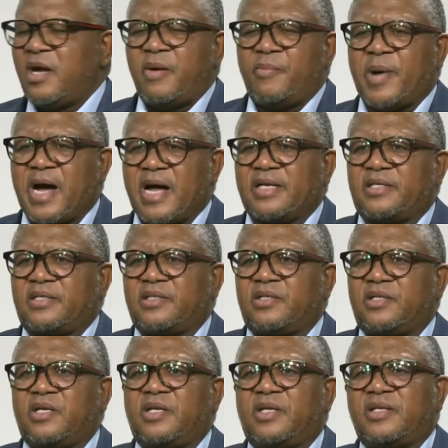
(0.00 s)
But
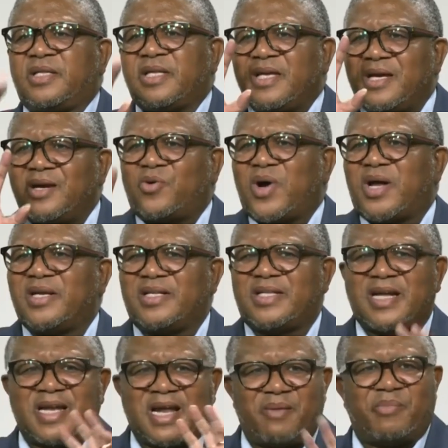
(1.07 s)
equally, the
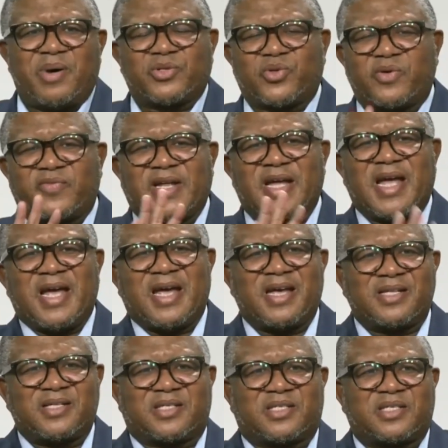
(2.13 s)
numbers of the
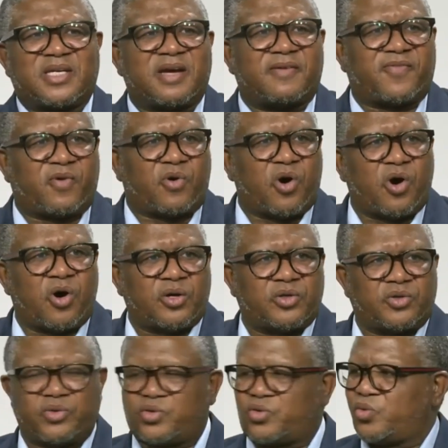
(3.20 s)
ANC have
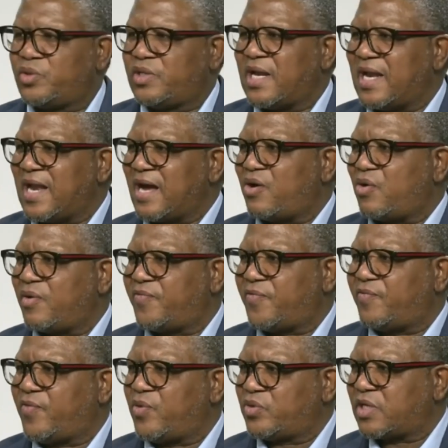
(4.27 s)
gone to the lack of
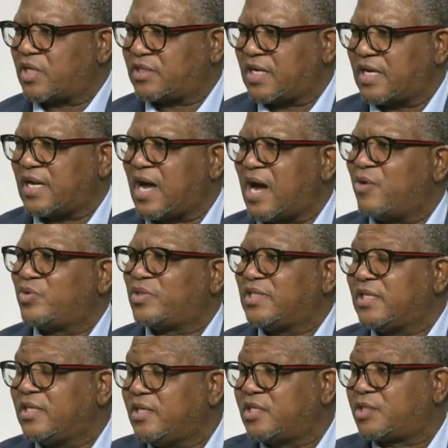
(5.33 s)
voter turnout
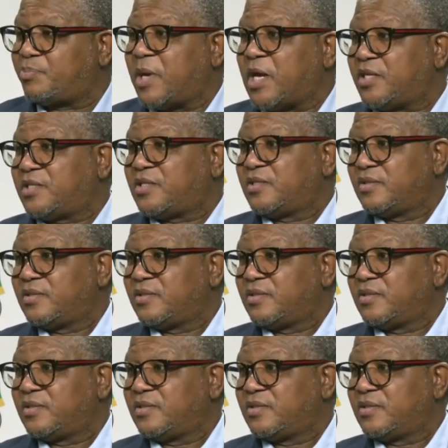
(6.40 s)
in its base.